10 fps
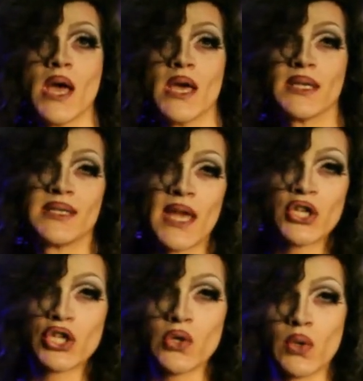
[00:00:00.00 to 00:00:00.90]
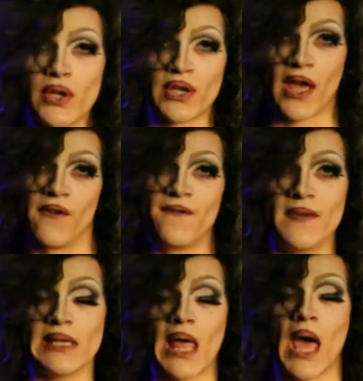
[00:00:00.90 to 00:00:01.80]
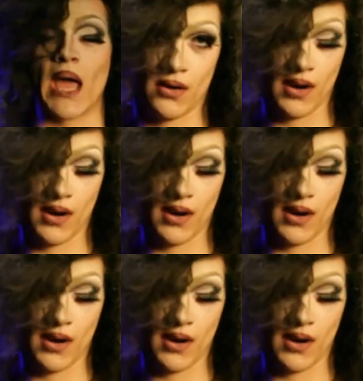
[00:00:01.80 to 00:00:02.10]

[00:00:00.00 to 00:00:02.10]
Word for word: sensual and kind of feline. Her